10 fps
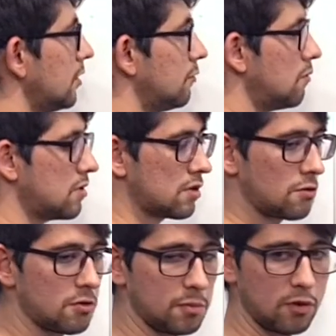What was the
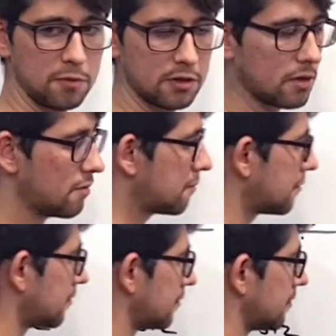third property?
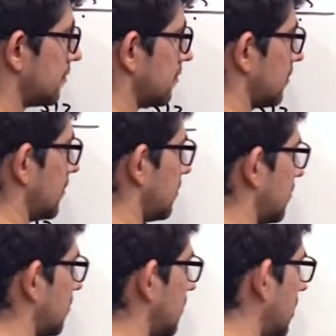
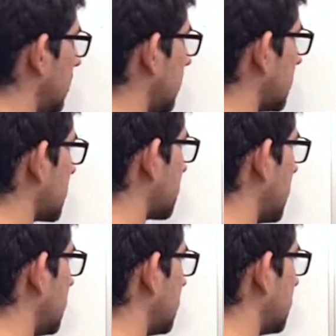Indexes,
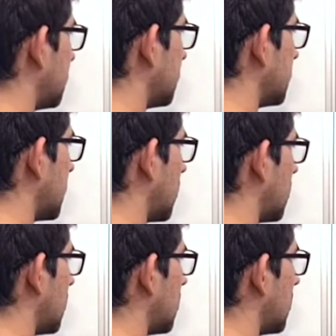right?
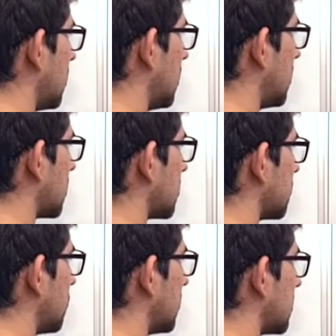Indexes,
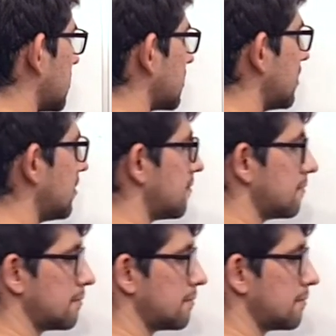what does it say?